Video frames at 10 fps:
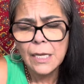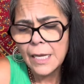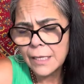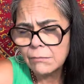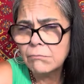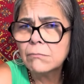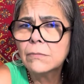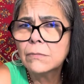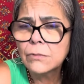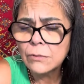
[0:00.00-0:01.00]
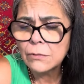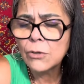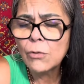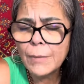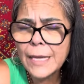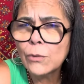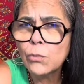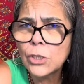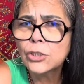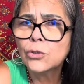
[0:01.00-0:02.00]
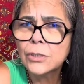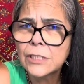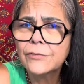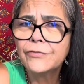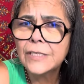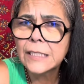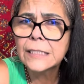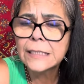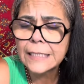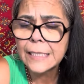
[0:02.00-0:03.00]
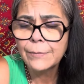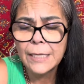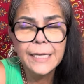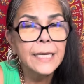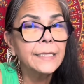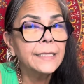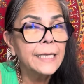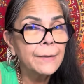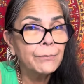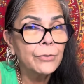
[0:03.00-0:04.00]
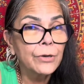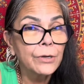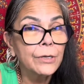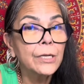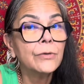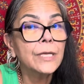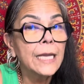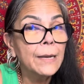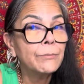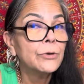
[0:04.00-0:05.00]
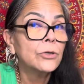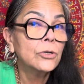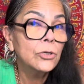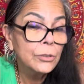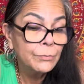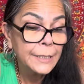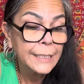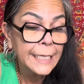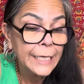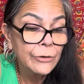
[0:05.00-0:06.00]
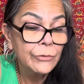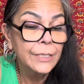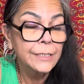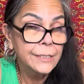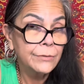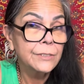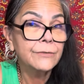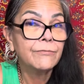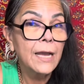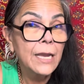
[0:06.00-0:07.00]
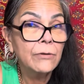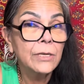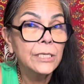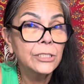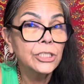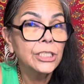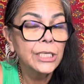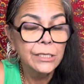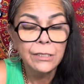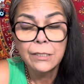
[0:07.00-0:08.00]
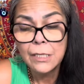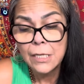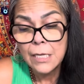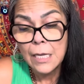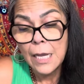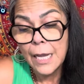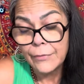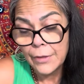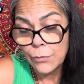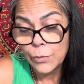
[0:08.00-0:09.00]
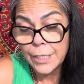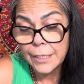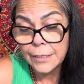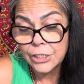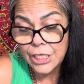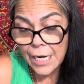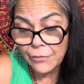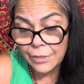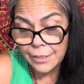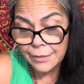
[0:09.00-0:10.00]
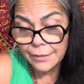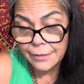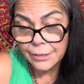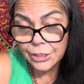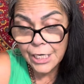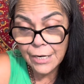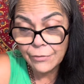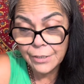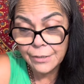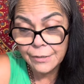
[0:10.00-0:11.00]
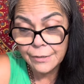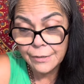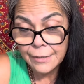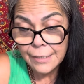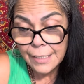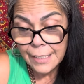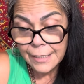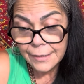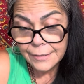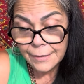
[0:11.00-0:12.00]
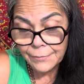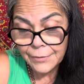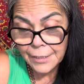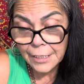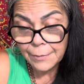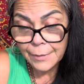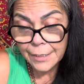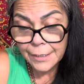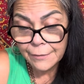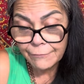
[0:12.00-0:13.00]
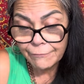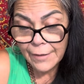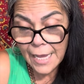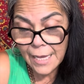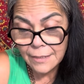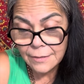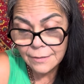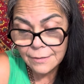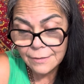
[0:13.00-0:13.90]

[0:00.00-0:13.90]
And no matter what, you're still feeling stable. I got the Emperor. Now, the Emperor could be an Aries. There is a fire energy here. And then we got the Chariot. And the Chariot is something coming in fast.